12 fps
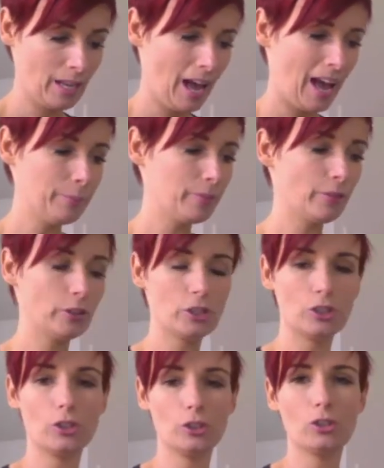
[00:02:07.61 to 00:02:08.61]
I prefer
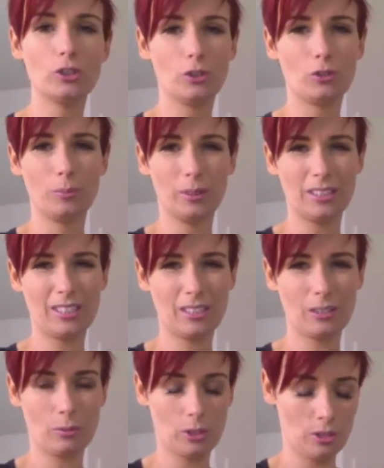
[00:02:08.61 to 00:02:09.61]
just to use the NutriBullet to
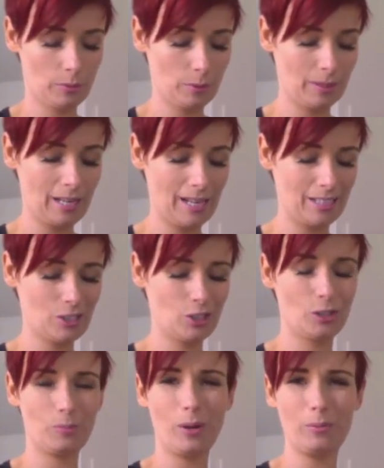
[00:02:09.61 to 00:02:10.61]
squish up the bananas. You
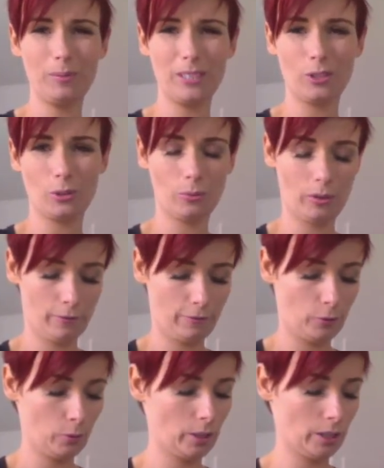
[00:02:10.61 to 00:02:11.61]
could probably do it with a
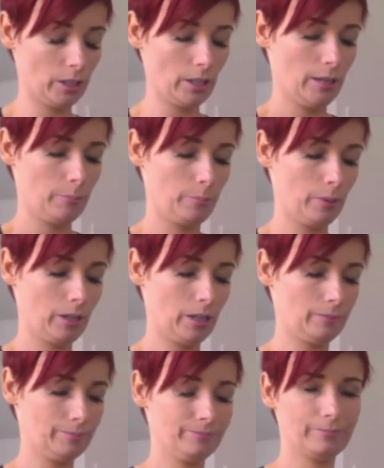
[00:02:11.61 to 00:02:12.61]
fork,
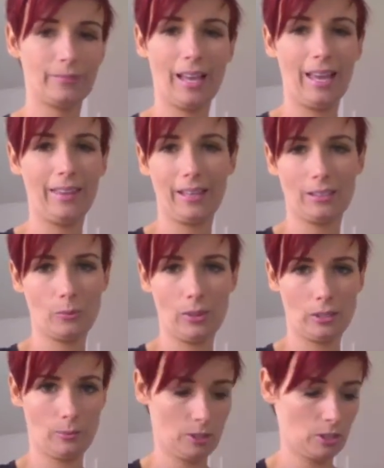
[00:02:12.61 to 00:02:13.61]
but hey, that's way
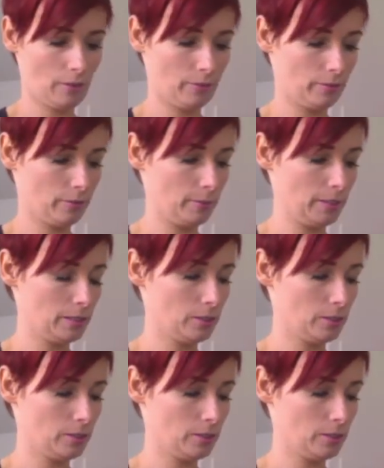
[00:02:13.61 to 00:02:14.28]
too much effort for me.